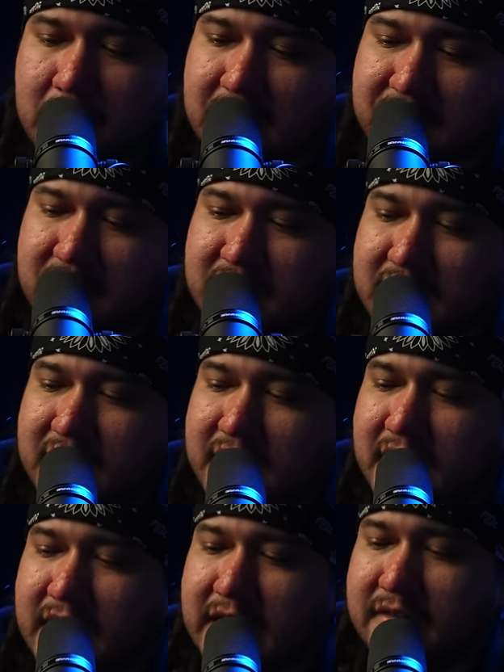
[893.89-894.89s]
and everything,
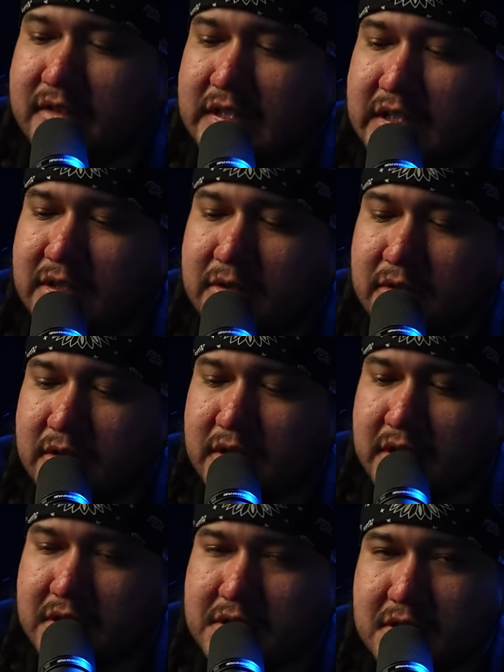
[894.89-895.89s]
got everything
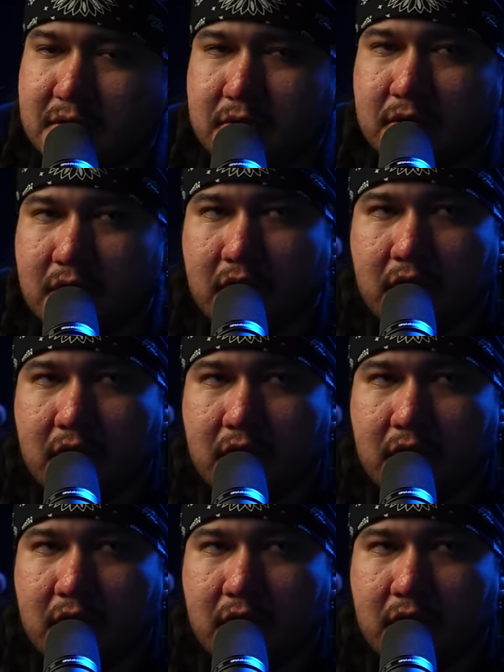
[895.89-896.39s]
going, and so